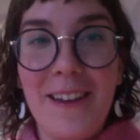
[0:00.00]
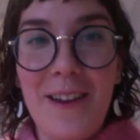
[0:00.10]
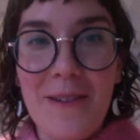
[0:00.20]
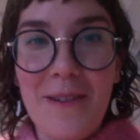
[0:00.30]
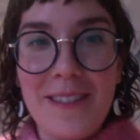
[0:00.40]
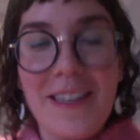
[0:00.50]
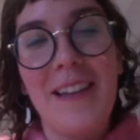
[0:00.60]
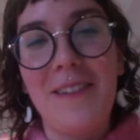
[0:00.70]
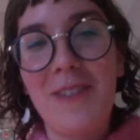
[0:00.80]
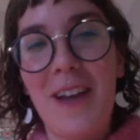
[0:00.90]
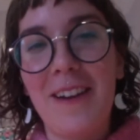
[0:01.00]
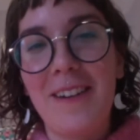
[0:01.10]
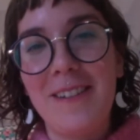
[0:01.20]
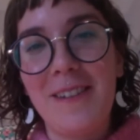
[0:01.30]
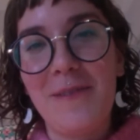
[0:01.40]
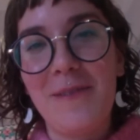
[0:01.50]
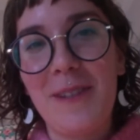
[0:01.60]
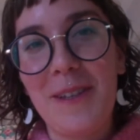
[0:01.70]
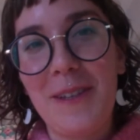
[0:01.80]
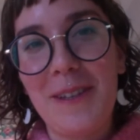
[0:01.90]
you know, is kind of tired of
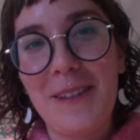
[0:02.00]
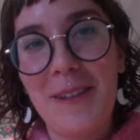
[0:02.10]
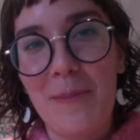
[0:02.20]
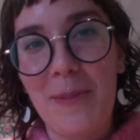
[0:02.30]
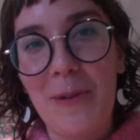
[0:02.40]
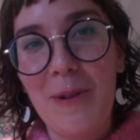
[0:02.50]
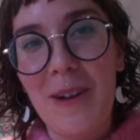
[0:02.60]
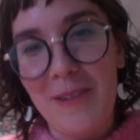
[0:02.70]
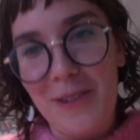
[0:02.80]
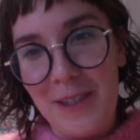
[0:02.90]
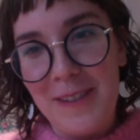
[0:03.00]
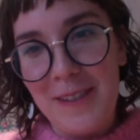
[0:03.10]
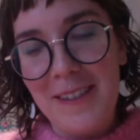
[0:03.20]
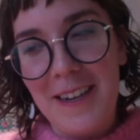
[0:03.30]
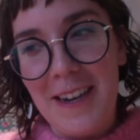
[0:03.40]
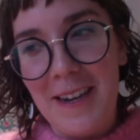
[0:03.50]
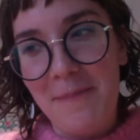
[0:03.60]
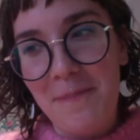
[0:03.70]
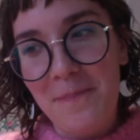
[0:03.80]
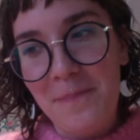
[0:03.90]
the bro culture
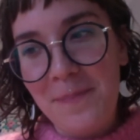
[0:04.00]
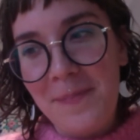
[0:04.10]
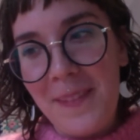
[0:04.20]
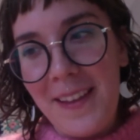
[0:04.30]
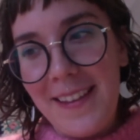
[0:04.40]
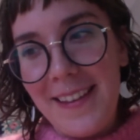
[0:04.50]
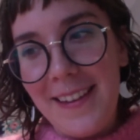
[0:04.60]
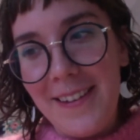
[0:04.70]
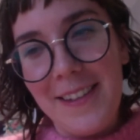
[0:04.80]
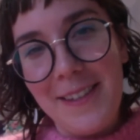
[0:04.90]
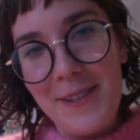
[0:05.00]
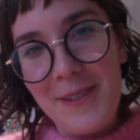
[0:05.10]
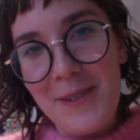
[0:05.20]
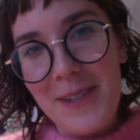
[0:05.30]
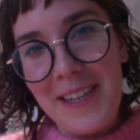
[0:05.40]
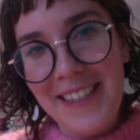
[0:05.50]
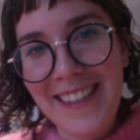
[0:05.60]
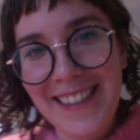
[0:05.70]
in our industry.